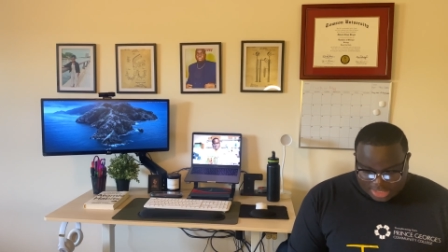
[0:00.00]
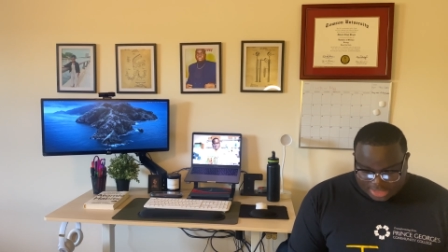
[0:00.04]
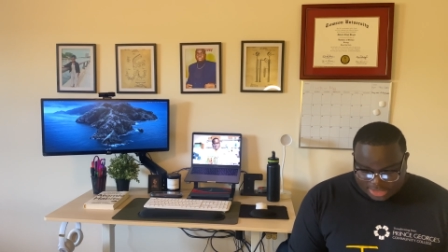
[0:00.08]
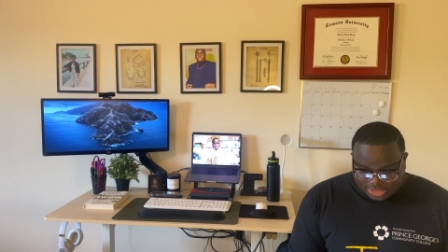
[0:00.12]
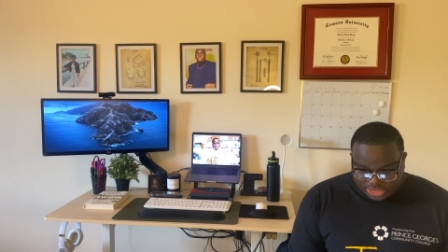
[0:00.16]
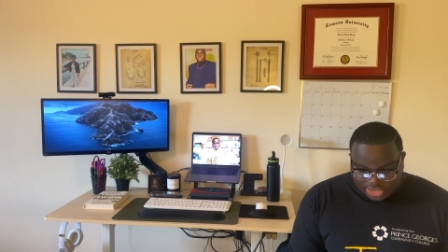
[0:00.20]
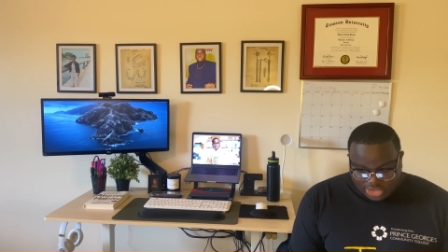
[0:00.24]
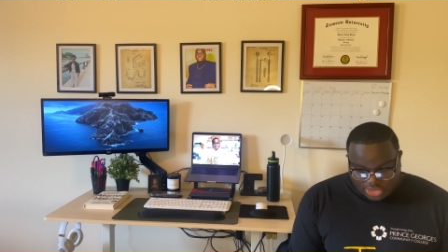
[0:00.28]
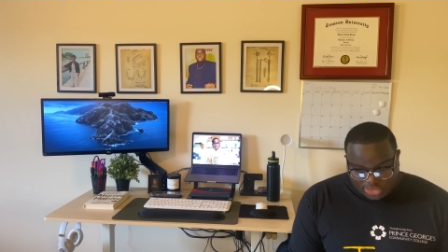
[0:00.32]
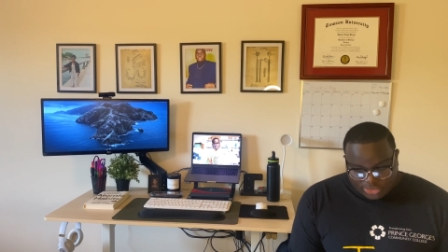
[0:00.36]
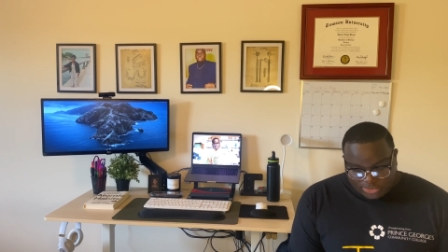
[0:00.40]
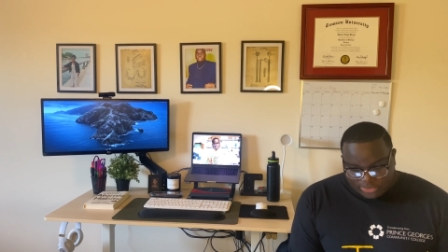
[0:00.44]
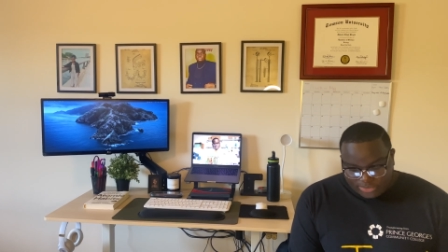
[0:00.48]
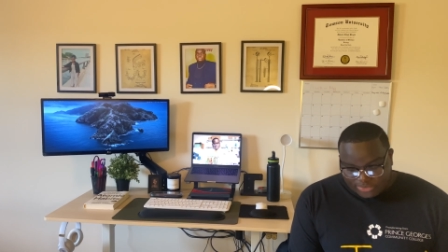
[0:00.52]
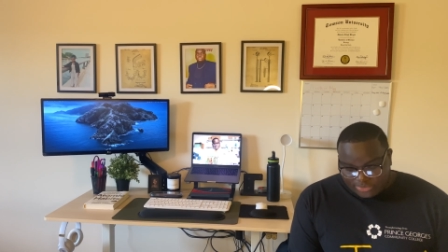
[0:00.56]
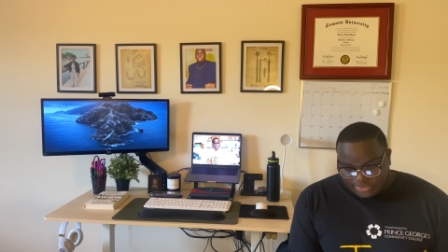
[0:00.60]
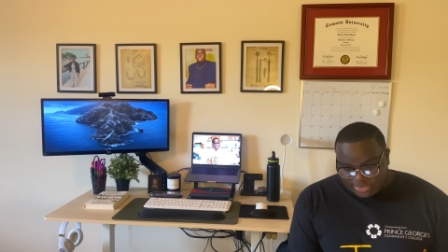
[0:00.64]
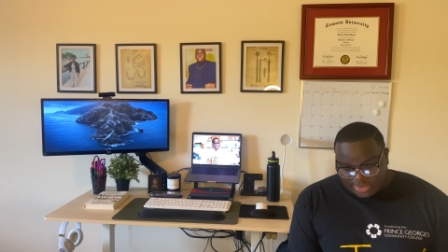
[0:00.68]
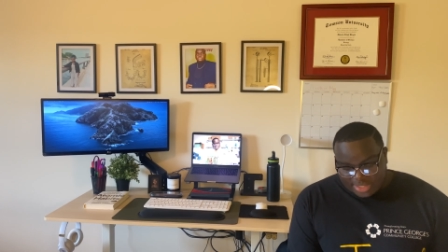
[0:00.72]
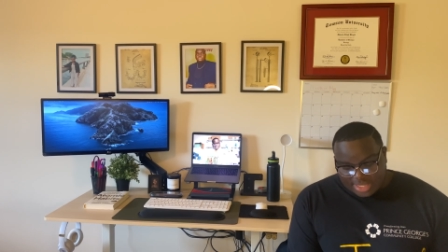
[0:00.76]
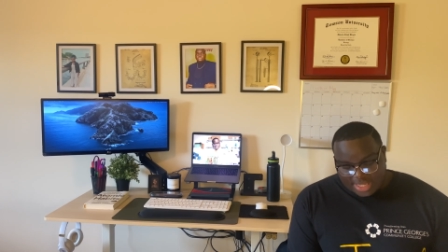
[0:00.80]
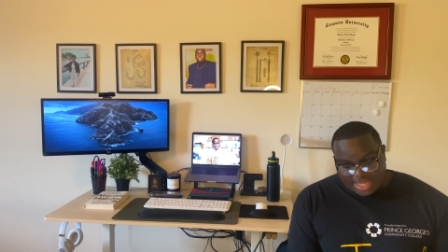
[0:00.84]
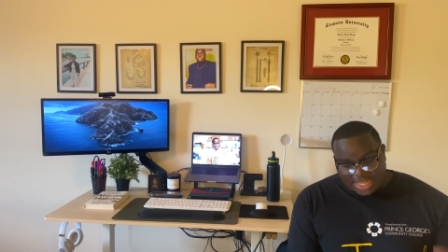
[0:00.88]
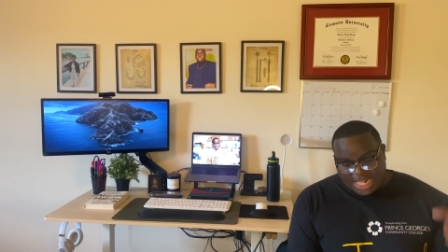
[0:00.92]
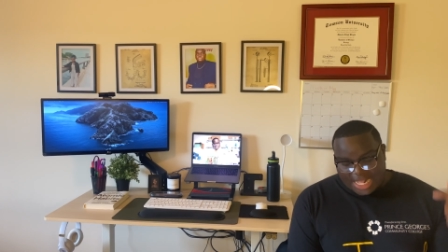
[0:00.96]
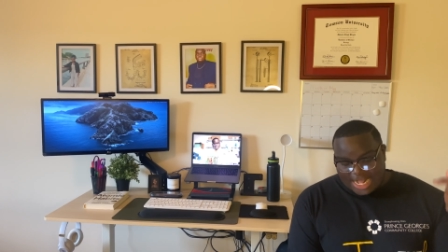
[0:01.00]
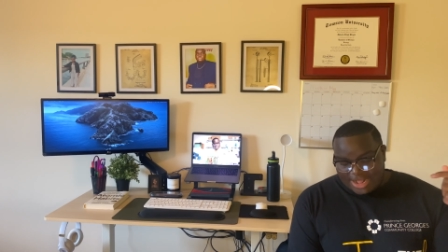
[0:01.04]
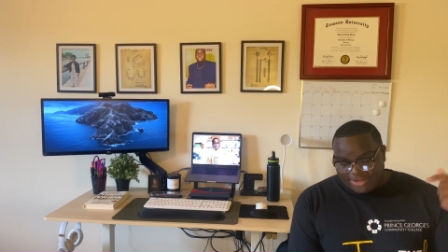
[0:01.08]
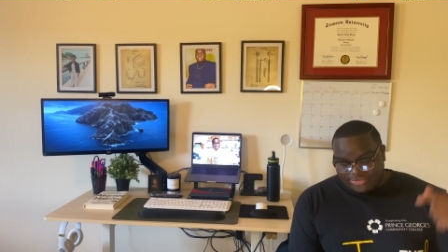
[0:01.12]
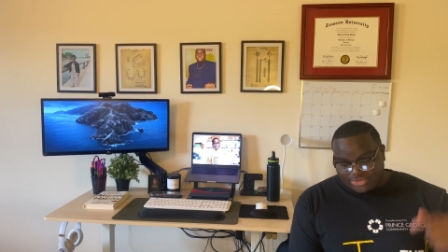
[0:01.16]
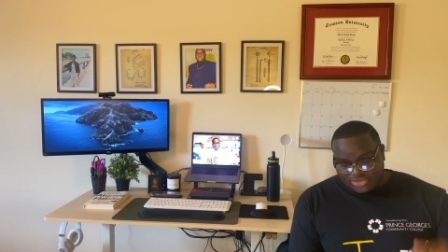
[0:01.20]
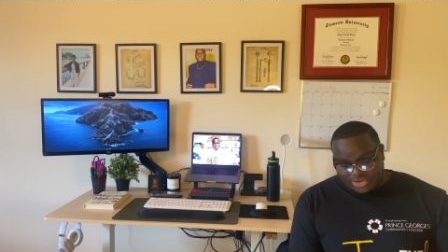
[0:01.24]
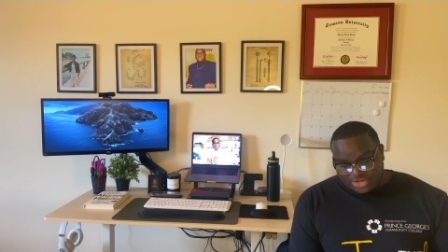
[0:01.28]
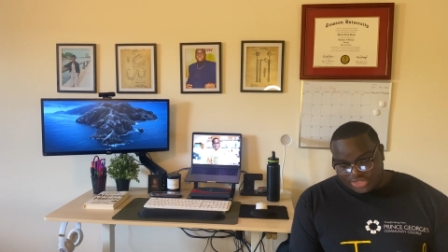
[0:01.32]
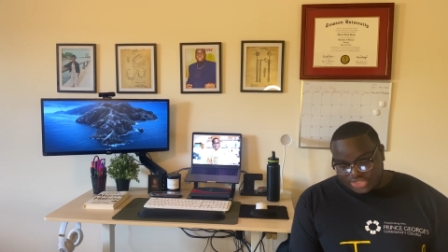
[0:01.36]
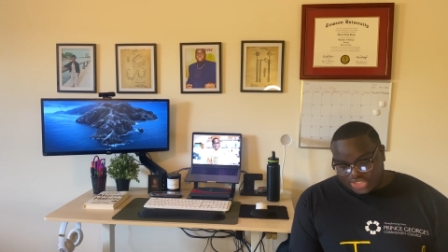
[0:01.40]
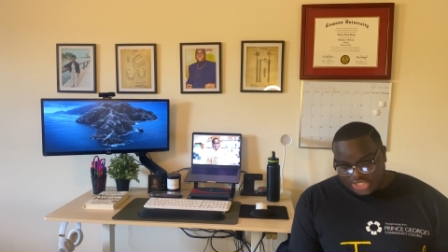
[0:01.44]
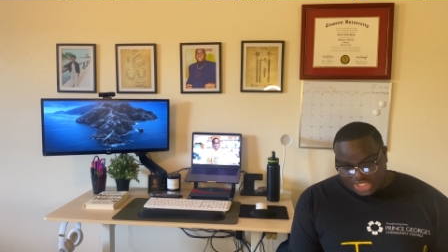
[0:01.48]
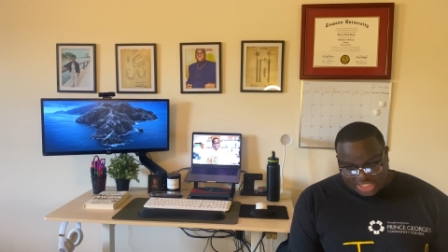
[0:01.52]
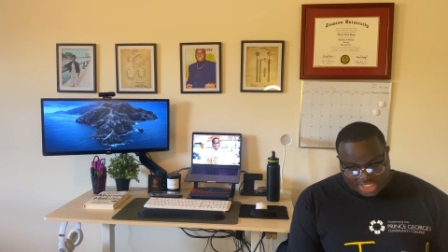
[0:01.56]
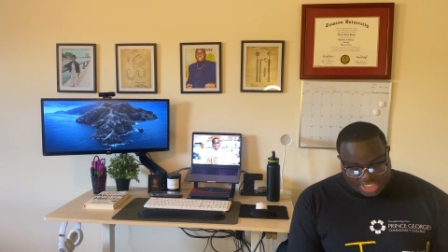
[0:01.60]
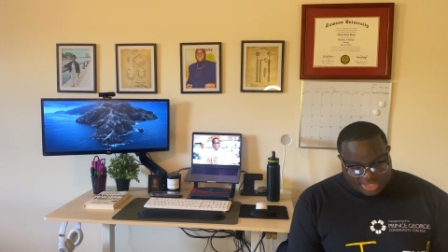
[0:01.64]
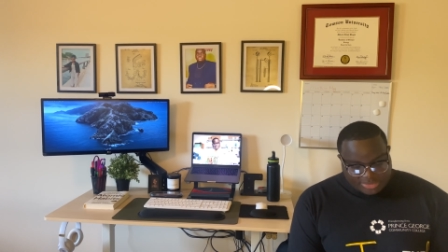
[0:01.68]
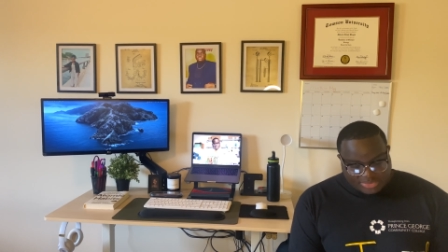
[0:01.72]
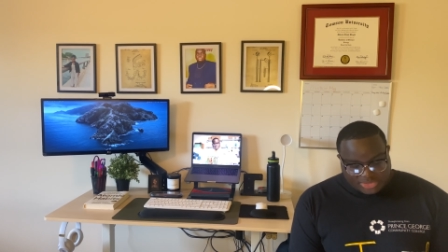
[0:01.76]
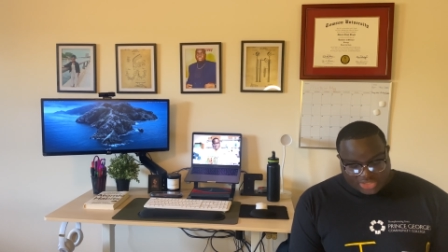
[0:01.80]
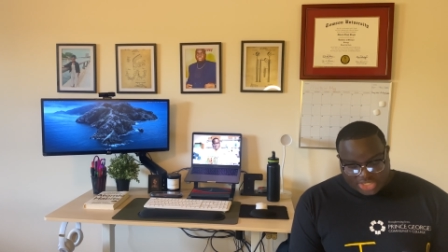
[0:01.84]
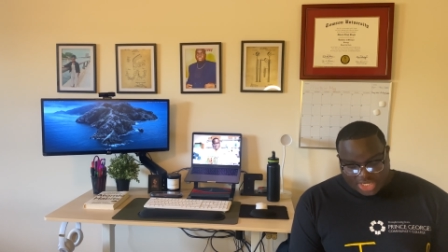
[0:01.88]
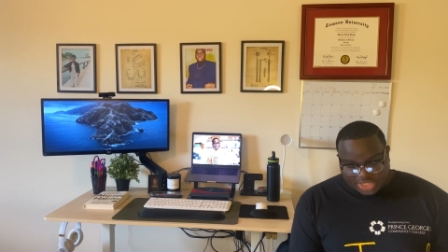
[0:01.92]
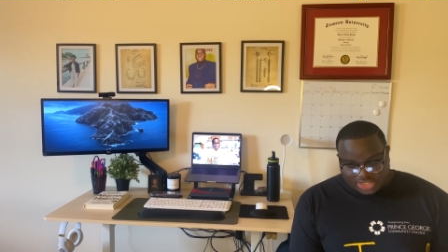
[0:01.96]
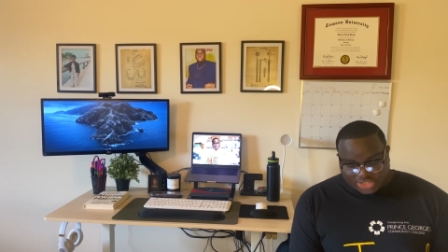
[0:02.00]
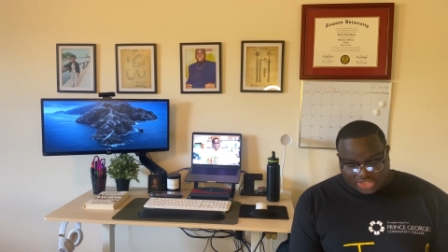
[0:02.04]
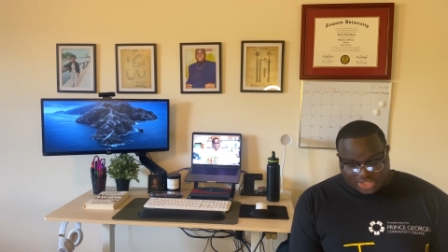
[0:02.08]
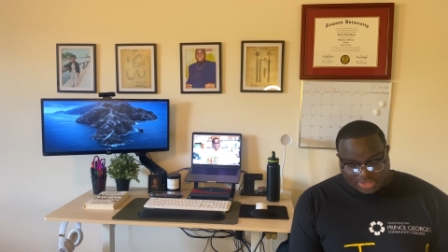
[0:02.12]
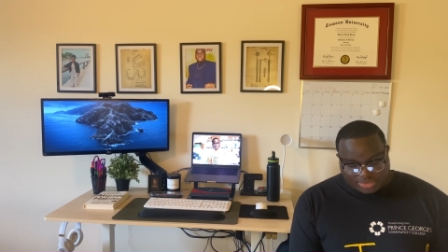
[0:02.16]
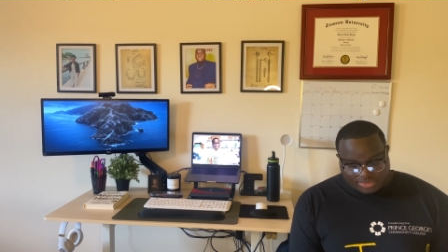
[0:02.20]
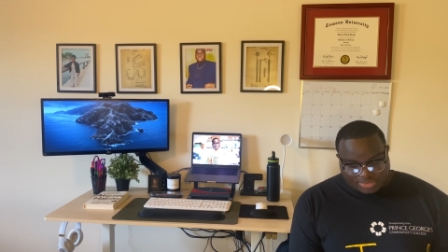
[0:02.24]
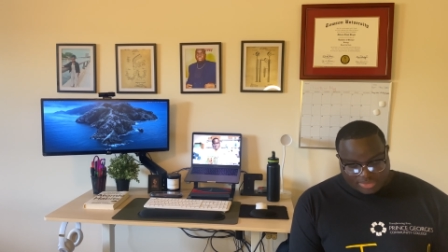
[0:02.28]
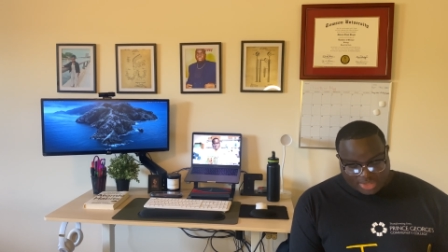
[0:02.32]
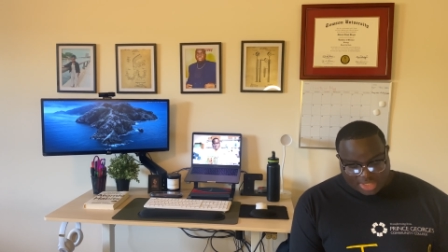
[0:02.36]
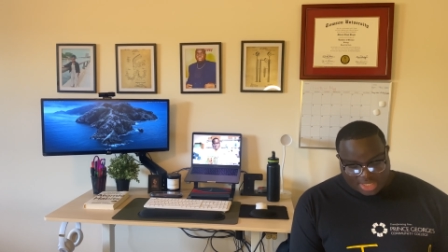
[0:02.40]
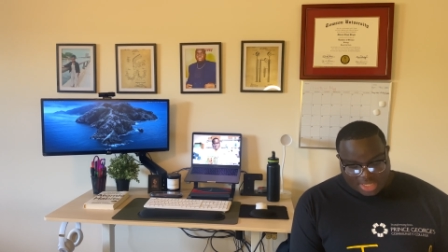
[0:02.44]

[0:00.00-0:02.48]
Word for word: so after the Gen Chem section,